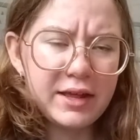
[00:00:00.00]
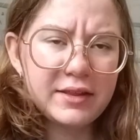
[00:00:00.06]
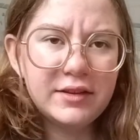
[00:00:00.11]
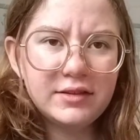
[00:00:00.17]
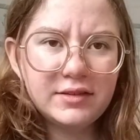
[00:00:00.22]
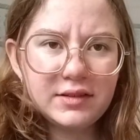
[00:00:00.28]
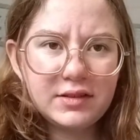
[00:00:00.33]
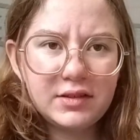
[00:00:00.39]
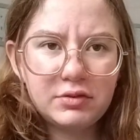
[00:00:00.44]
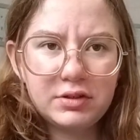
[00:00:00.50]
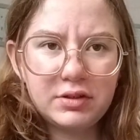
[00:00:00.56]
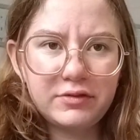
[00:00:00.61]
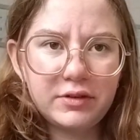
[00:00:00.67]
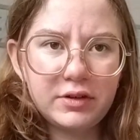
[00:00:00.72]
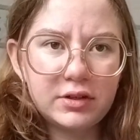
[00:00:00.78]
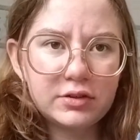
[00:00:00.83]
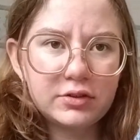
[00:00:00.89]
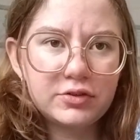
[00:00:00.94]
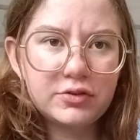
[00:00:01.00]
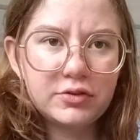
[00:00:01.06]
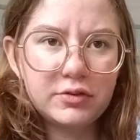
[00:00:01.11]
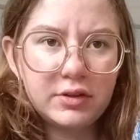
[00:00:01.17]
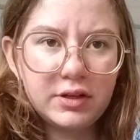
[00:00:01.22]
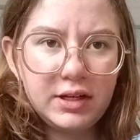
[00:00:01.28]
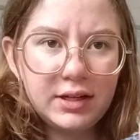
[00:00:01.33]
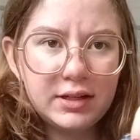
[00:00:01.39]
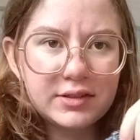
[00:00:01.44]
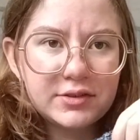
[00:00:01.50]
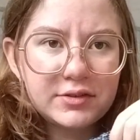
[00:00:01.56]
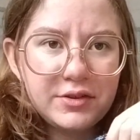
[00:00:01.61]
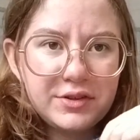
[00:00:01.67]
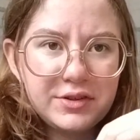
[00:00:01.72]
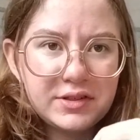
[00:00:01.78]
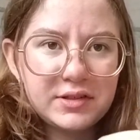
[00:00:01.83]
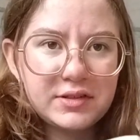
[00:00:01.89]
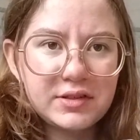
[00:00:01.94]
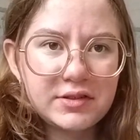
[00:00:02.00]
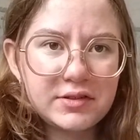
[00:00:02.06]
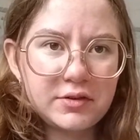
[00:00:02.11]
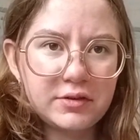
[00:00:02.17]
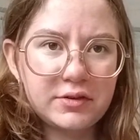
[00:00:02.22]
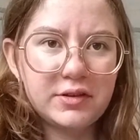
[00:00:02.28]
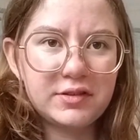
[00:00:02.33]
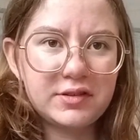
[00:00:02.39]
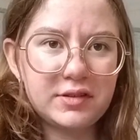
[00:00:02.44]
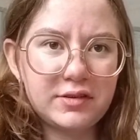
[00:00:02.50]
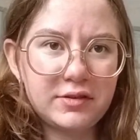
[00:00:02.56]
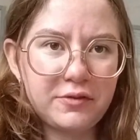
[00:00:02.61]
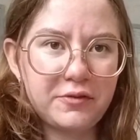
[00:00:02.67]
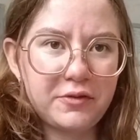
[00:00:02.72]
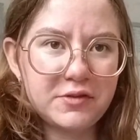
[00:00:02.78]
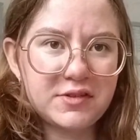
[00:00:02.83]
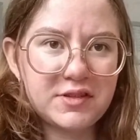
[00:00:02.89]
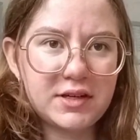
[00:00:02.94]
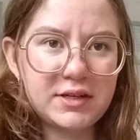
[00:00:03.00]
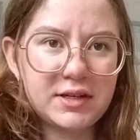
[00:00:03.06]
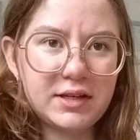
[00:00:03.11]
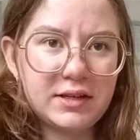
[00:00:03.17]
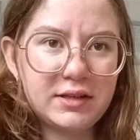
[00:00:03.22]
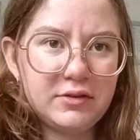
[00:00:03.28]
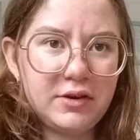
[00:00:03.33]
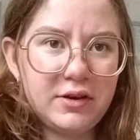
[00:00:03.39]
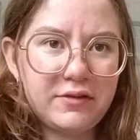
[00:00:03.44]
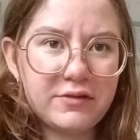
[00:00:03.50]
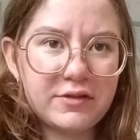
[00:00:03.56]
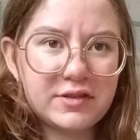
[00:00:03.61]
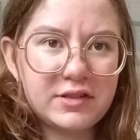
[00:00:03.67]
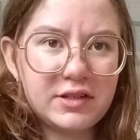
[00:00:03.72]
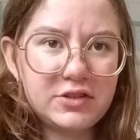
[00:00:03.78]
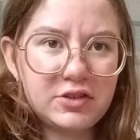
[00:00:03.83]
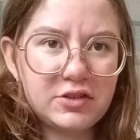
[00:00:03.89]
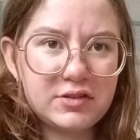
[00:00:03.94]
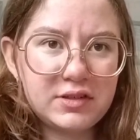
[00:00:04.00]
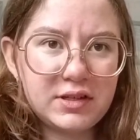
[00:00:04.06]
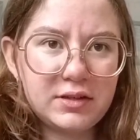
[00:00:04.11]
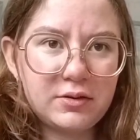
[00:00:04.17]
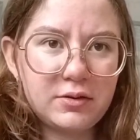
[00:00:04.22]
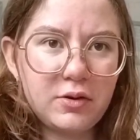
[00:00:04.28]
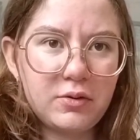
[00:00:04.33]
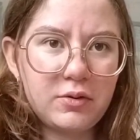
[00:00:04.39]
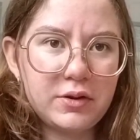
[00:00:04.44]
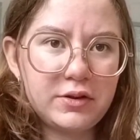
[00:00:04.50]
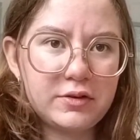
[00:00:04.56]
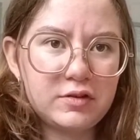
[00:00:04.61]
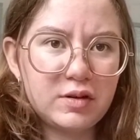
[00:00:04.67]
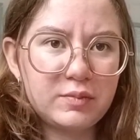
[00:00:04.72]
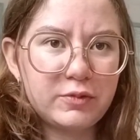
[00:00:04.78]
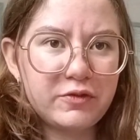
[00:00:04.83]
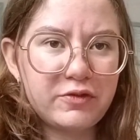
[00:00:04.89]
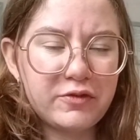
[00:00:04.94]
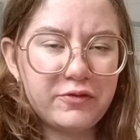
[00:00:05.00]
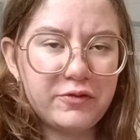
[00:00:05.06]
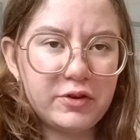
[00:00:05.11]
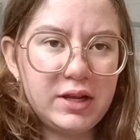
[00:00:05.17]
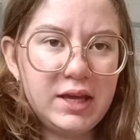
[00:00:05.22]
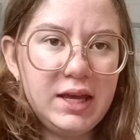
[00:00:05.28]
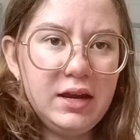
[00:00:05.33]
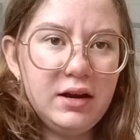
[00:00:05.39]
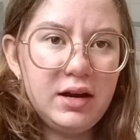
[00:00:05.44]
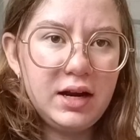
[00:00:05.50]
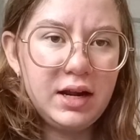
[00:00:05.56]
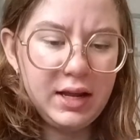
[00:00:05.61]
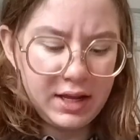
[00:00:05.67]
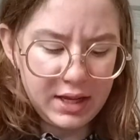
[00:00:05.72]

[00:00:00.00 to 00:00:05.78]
This is so difficult to show on the needle. So this is the sock, this is the front side, and you have the stitches that go on the top of the foot here.